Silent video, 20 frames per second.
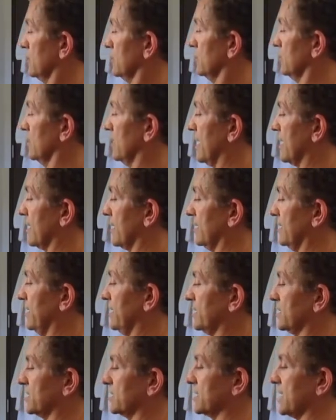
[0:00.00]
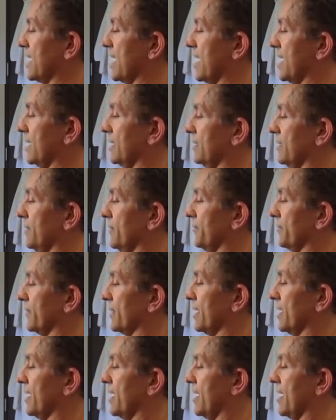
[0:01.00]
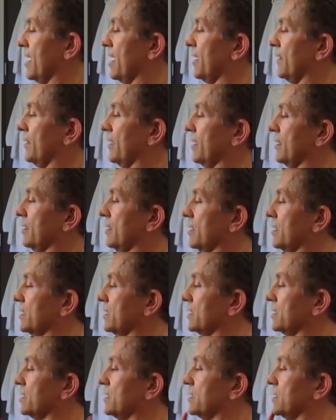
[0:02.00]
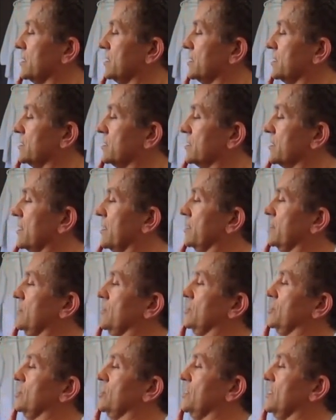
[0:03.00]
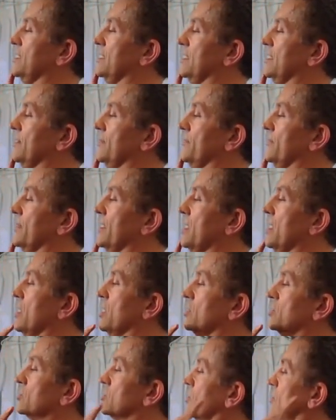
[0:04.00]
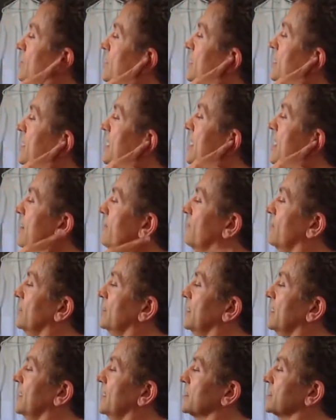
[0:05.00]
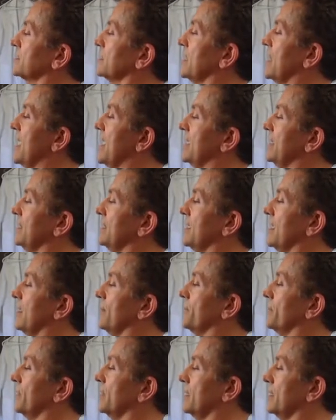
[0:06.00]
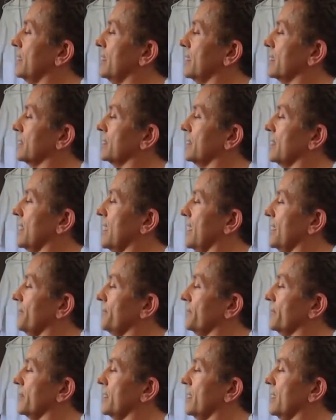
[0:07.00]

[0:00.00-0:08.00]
Do that on each side, and then tuck your chin in so that everything is lined up in a line.